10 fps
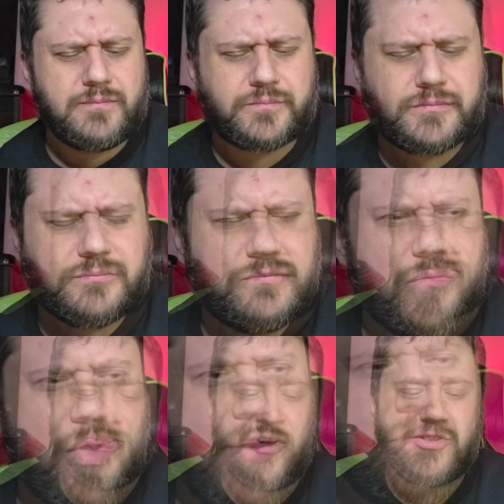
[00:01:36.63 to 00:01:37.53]
that's
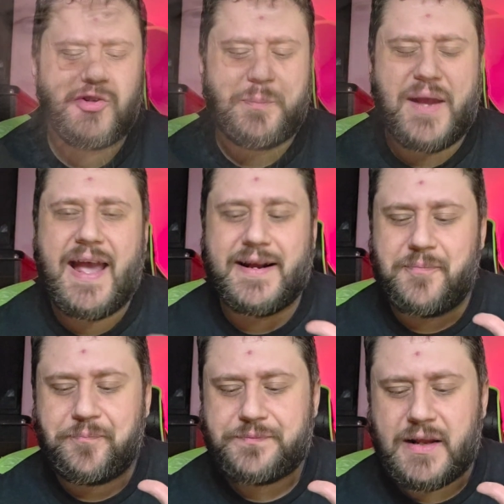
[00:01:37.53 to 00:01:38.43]
actually not too bad.
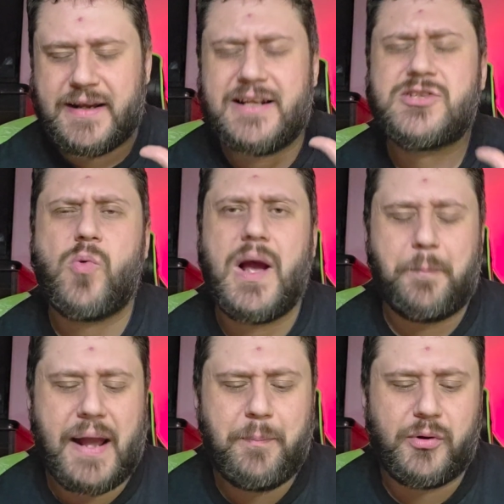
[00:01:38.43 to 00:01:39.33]
It is
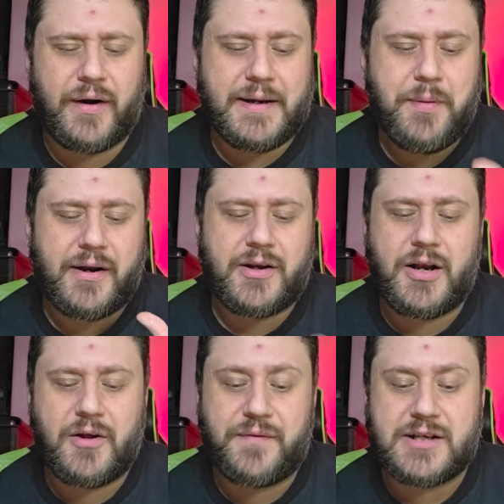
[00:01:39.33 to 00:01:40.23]
quite peppery, but I don't
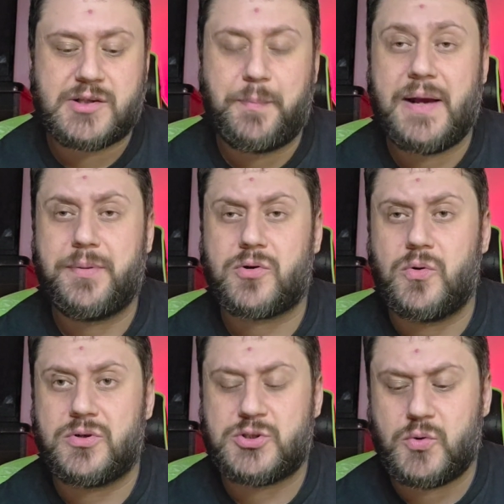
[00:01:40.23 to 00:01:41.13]
know if that's the
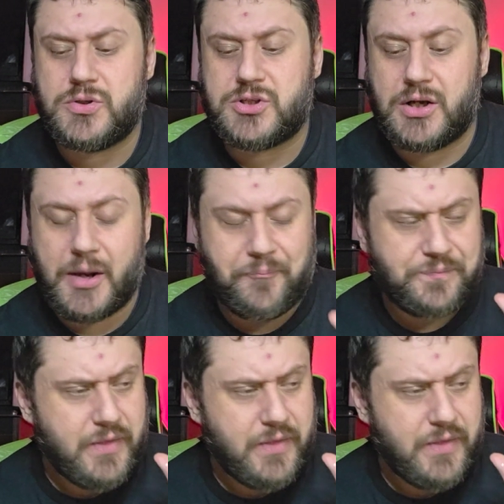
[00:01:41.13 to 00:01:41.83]
peppercorn sauce on it.